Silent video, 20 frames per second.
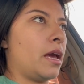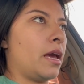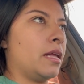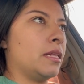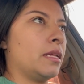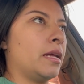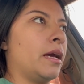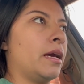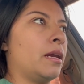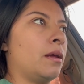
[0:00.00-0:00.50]

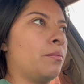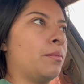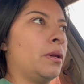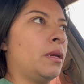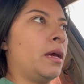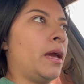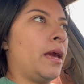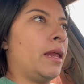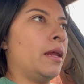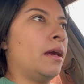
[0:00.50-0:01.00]
And then I'm
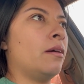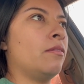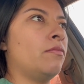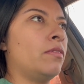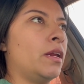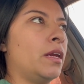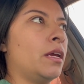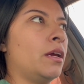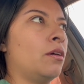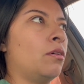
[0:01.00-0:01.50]
gonna edit a
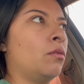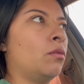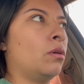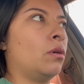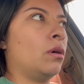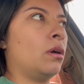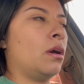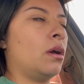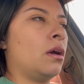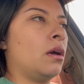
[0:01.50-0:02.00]
video,
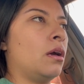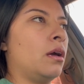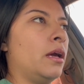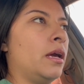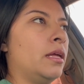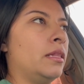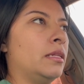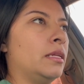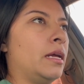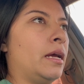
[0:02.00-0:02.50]

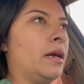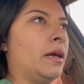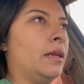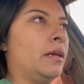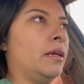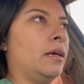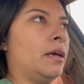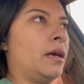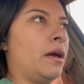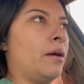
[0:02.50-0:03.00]
and
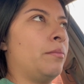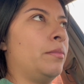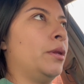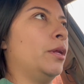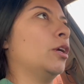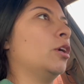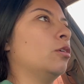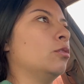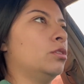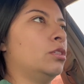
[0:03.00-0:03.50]
then I'm
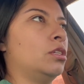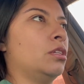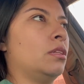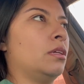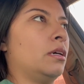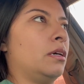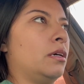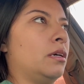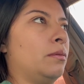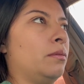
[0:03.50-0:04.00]
gonna go to
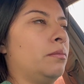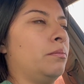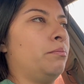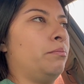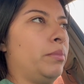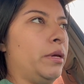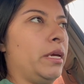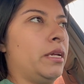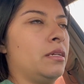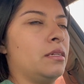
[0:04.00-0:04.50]
the
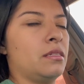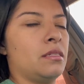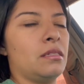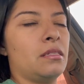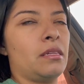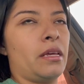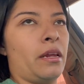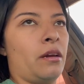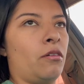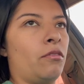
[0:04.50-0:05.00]

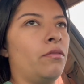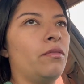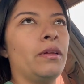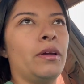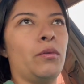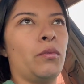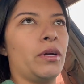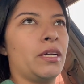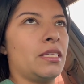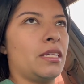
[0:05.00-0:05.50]
Bins, and hopefully
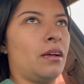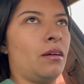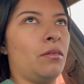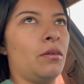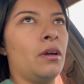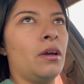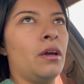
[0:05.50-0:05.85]
it works out.